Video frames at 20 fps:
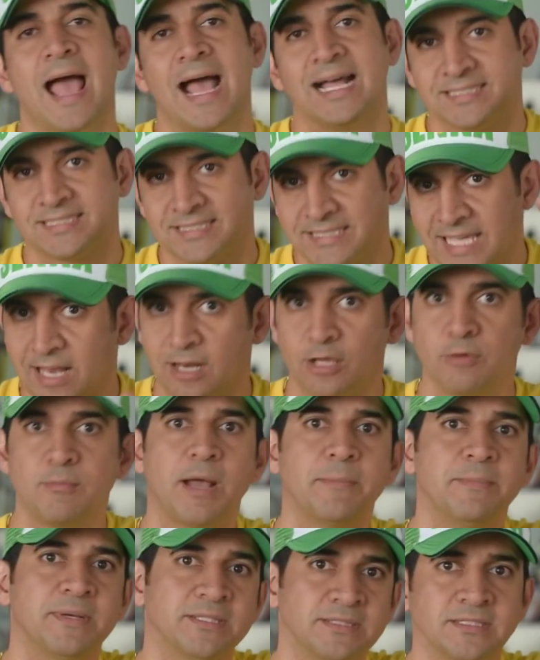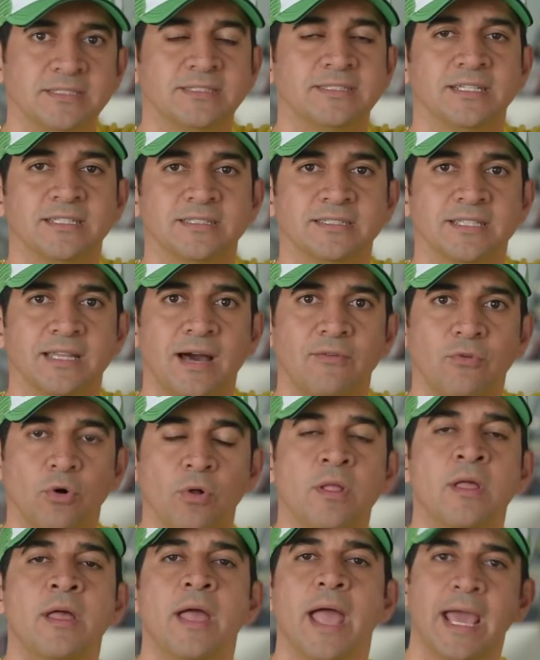at scaling my business to this level?